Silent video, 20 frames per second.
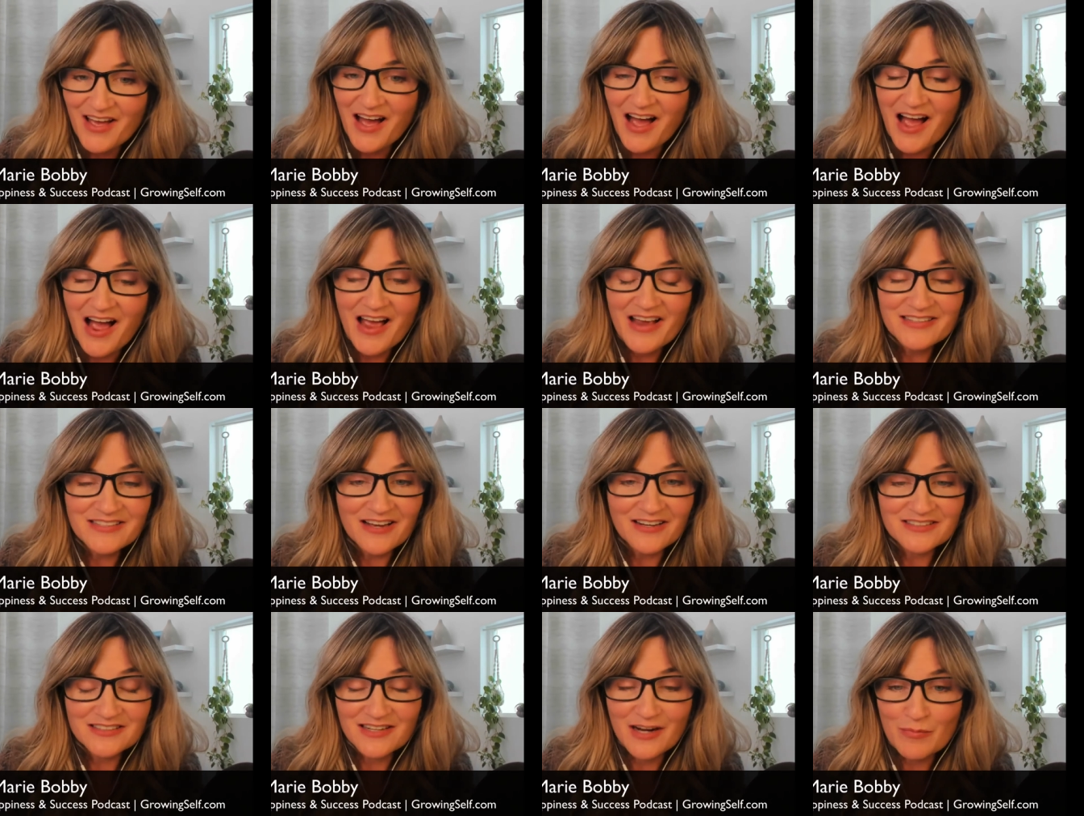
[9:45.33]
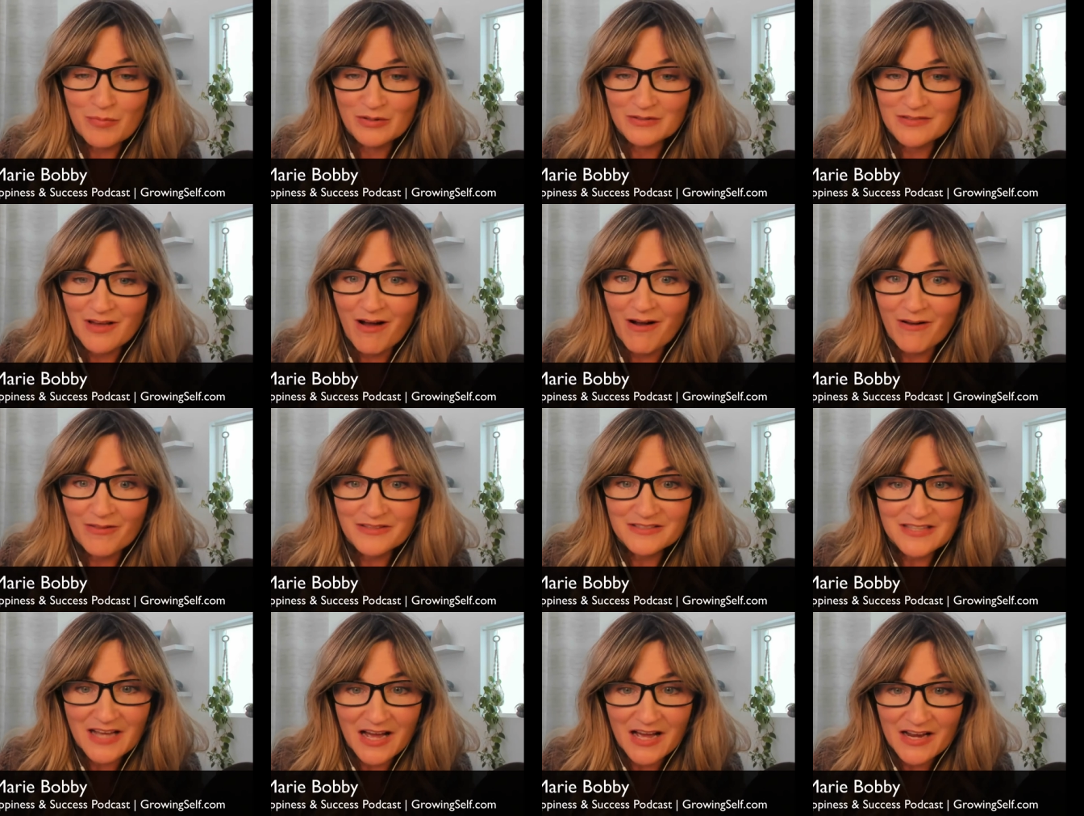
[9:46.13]
I talk to couples all
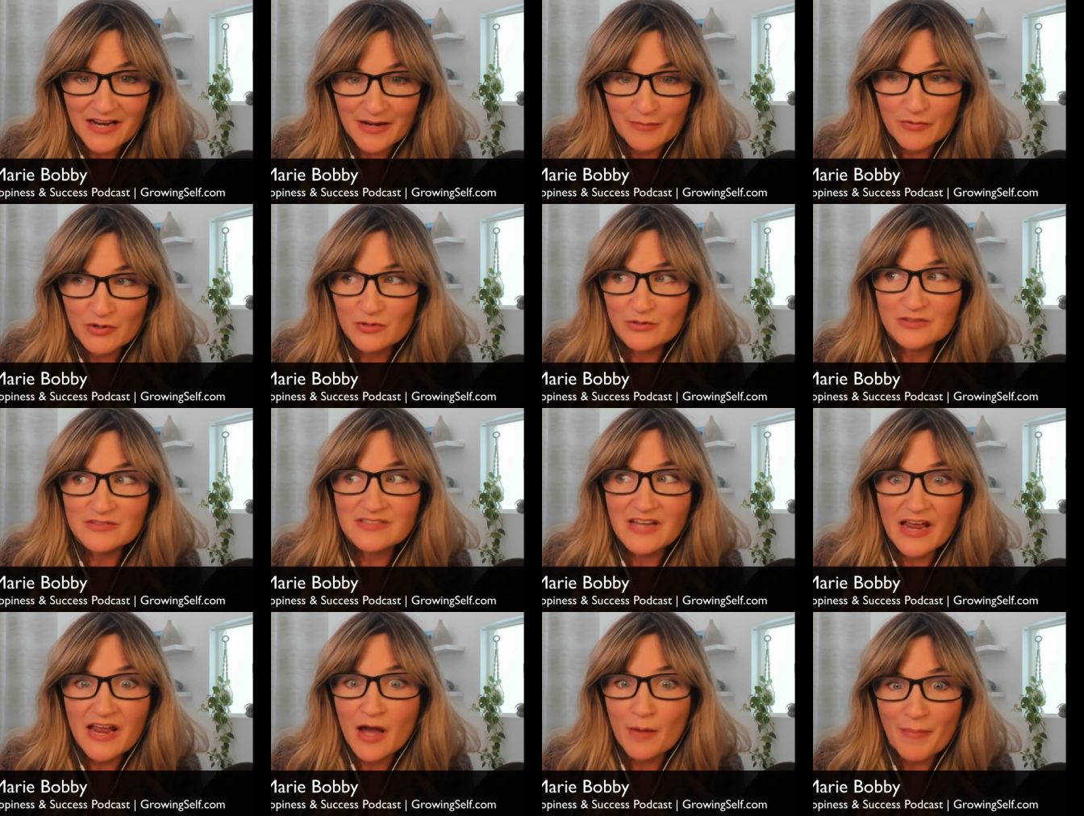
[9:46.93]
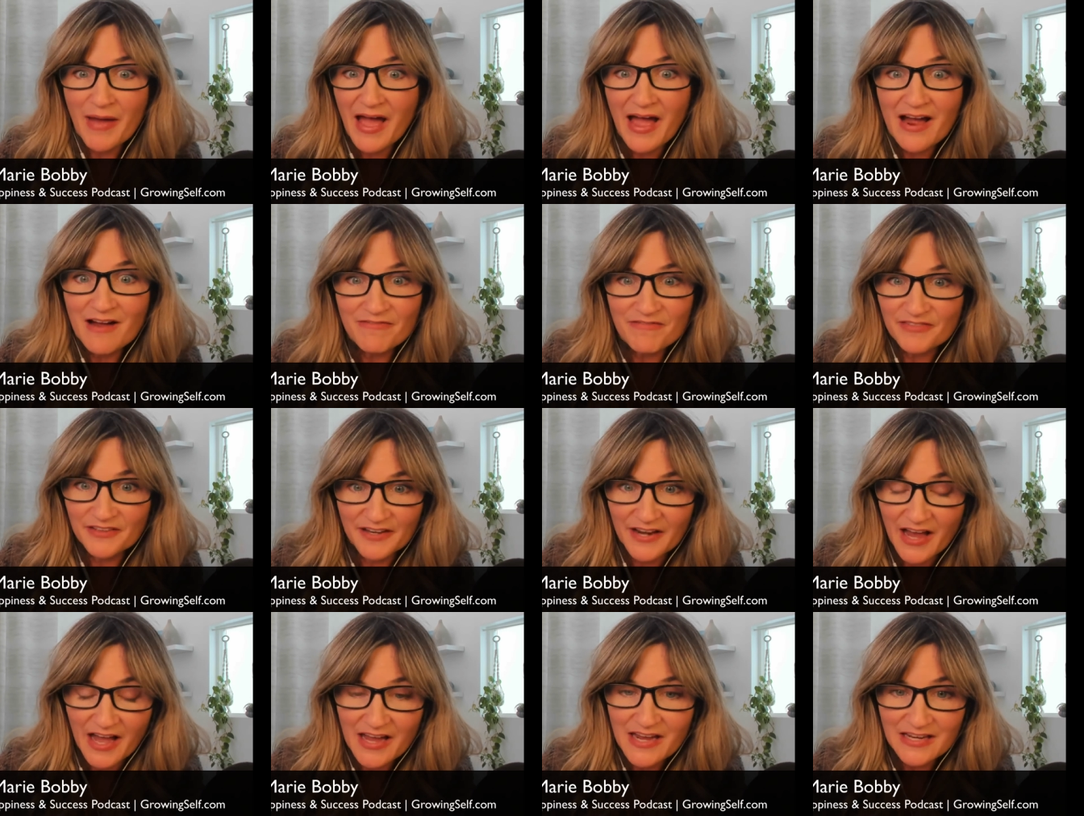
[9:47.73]
the time who stay up half the
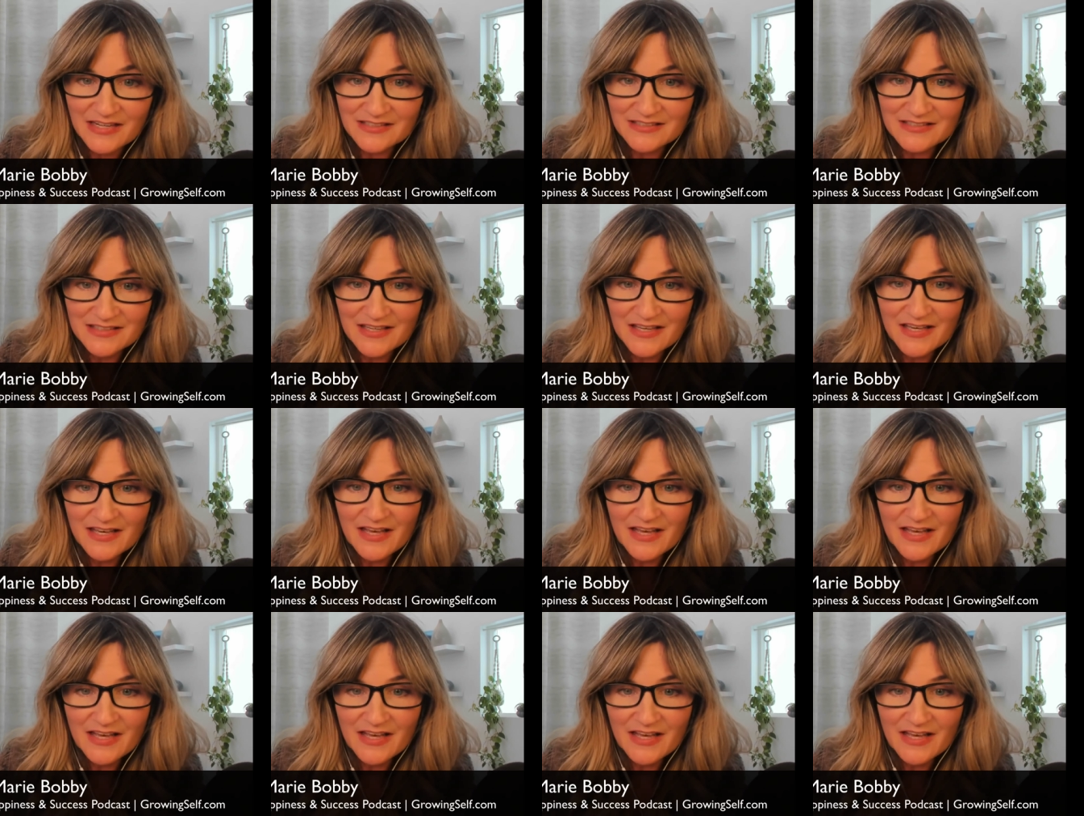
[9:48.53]
night